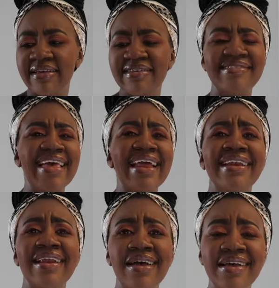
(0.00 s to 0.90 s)

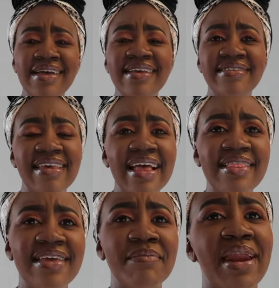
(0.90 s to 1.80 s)
sad
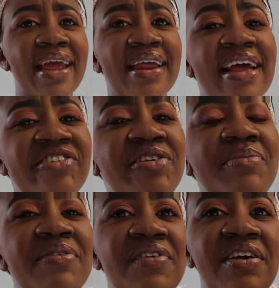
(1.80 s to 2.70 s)
thing, but I can actually
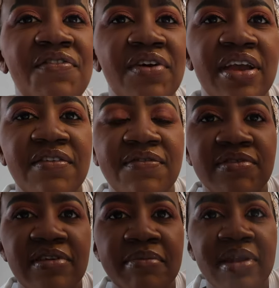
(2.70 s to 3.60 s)
be very forgetful
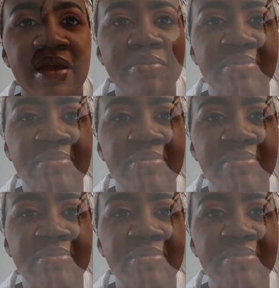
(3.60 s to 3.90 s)
sometimes.